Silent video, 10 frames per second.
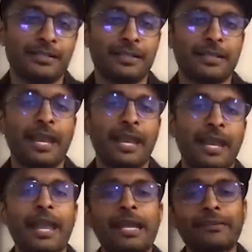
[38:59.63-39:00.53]
Like
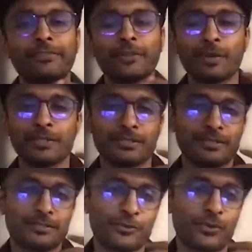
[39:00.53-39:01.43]

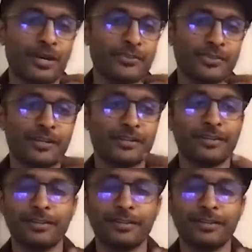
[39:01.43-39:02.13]
everyone's trying to send an